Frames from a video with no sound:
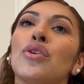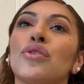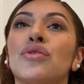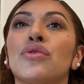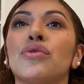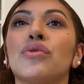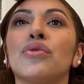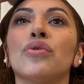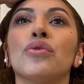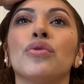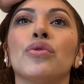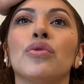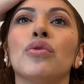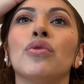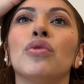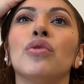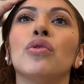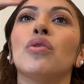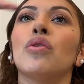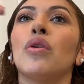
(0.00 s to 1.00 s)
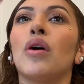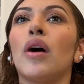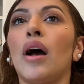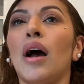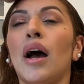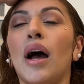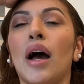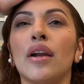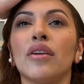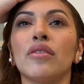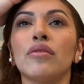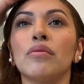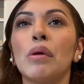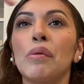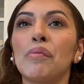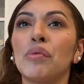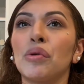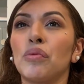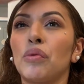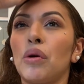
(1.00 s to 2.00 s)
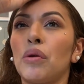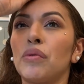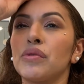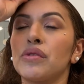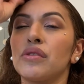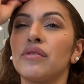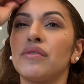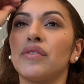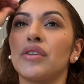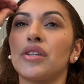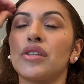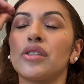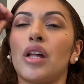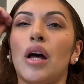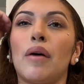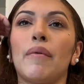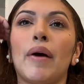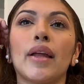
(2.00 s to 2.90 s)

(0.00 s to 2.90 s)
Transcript: to, I don't remember what was the first stop.